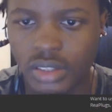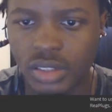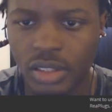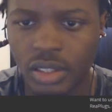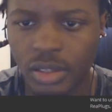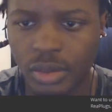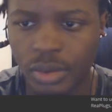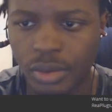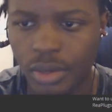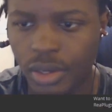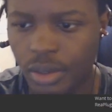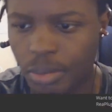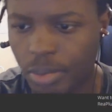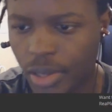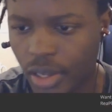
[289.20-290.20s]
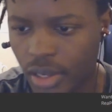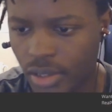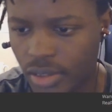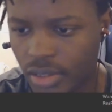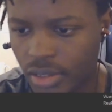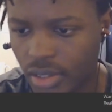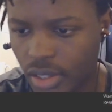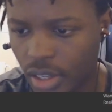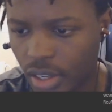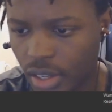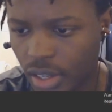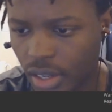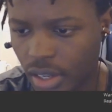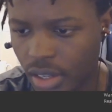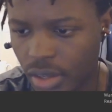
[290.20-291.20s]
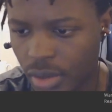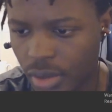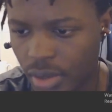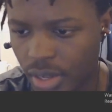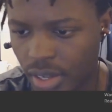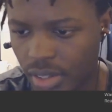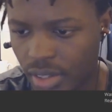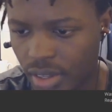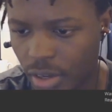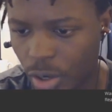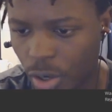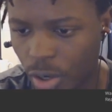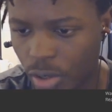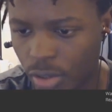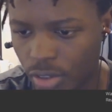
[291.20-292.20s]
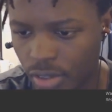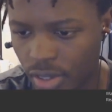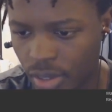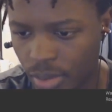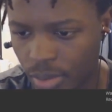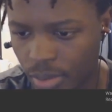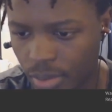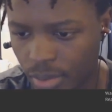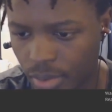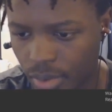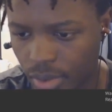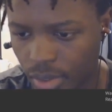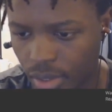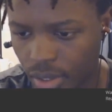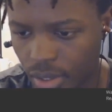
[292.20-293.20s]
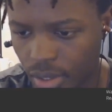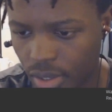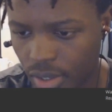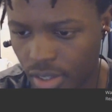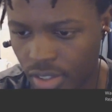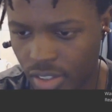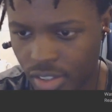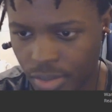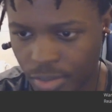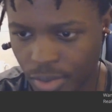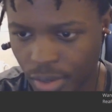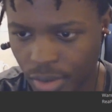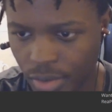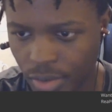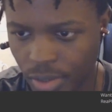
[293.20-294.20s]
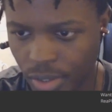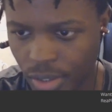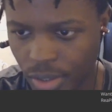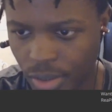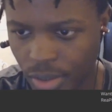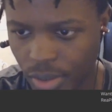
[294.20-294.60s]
the Reaplugs. Yeah, you get all of them, and it's very, very good.